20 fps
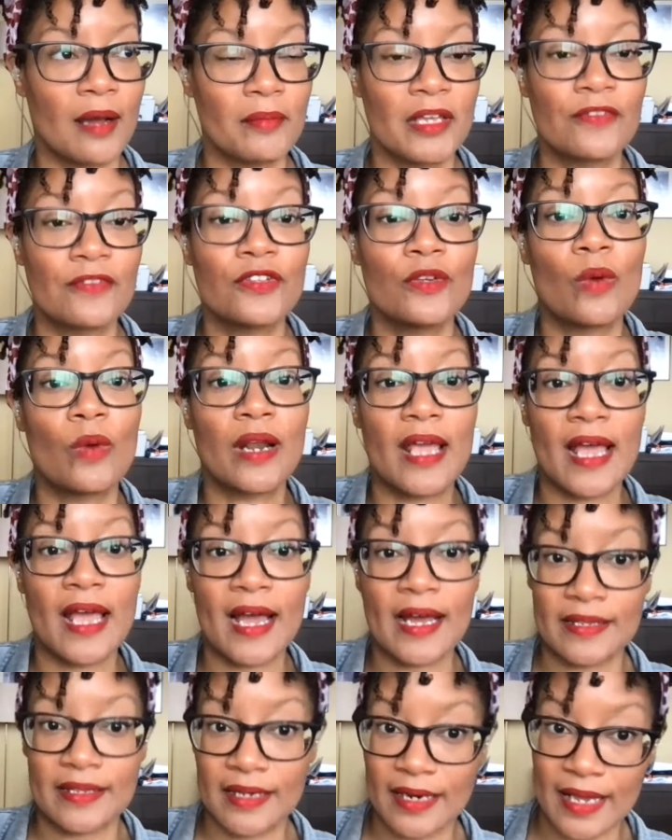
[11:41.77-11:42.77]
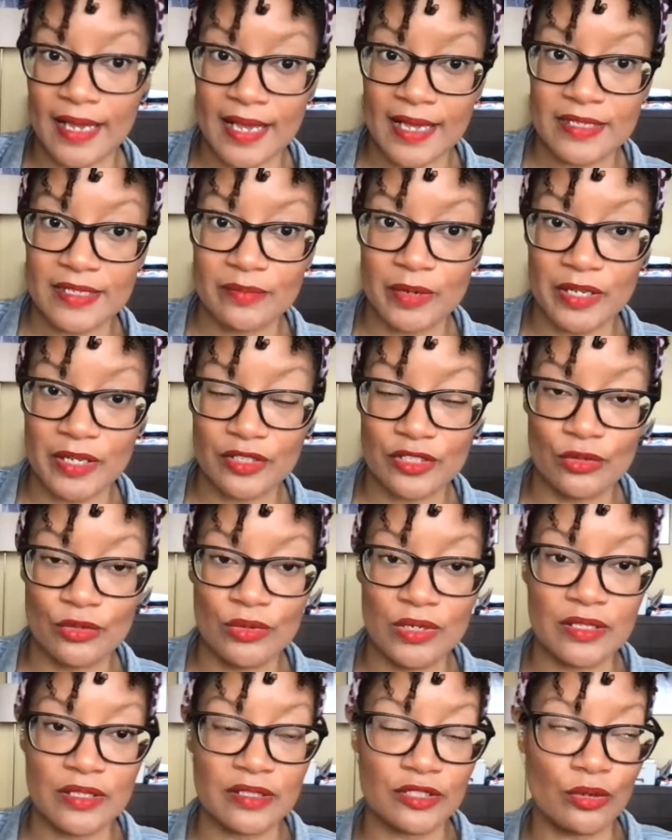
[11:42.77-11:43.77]
if you want to add that aspect to
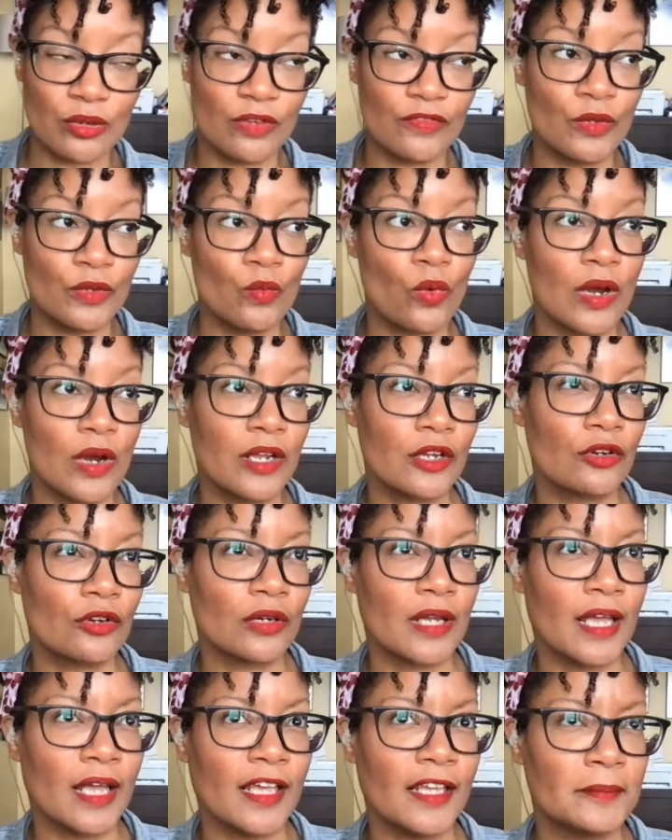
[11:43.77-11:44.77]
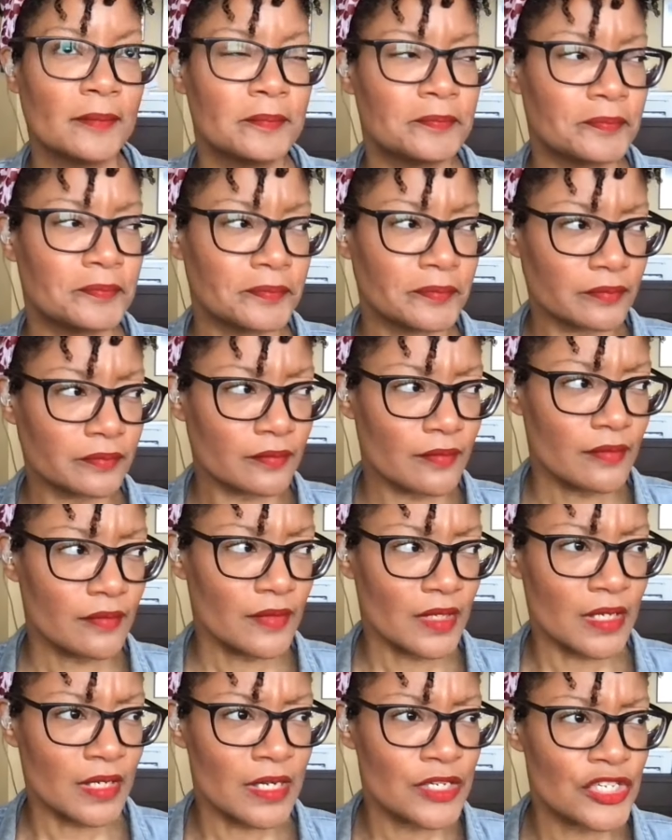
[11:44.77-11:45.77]
it. So if you want to create
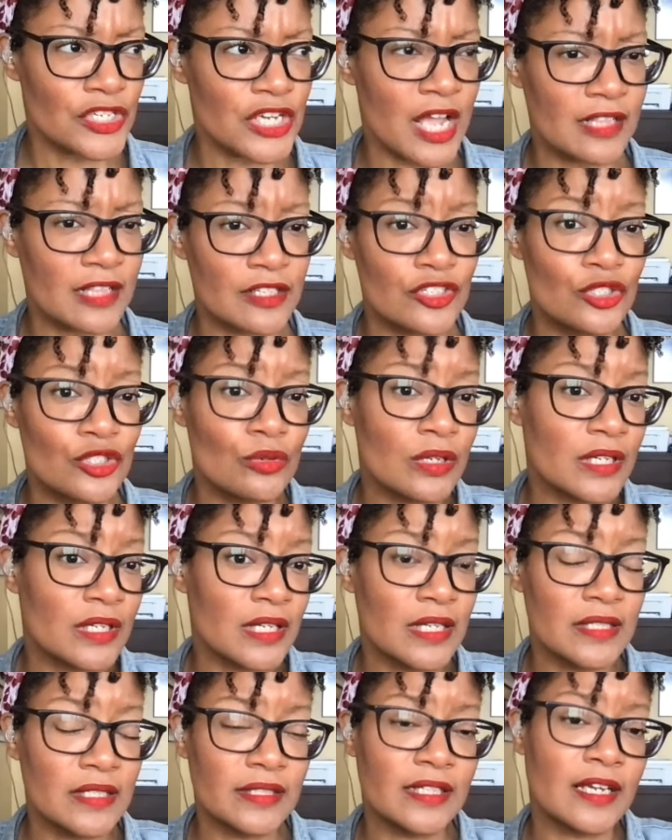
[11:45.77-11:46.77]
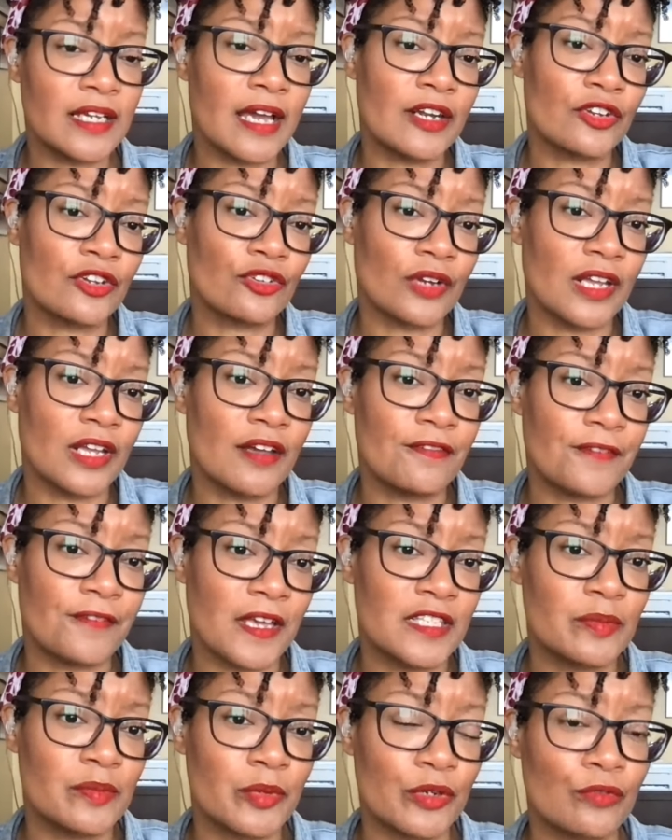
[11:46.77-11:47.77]
a challenge, you can easily kind of create a
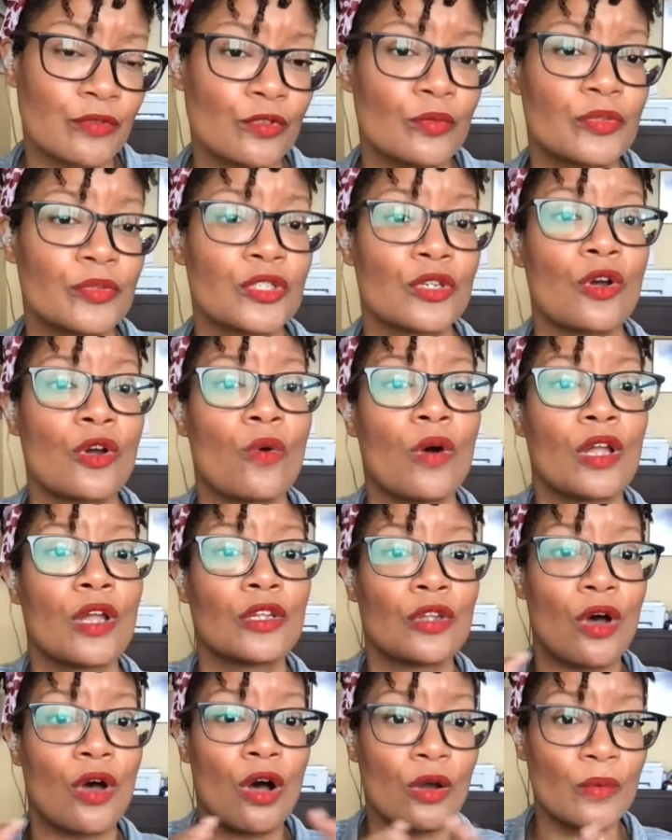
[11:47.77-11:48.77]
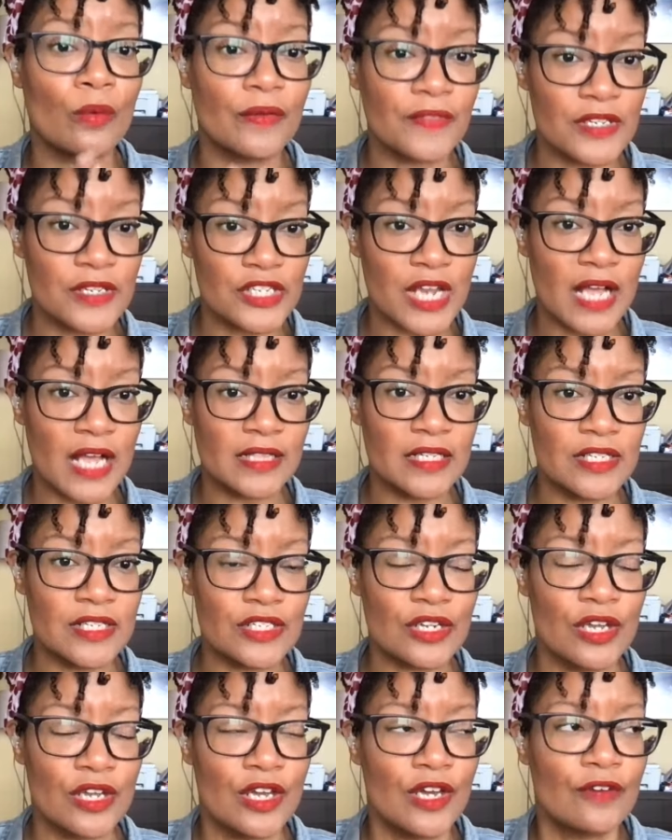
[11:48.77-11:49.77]
Facebook group to go along with the challenge.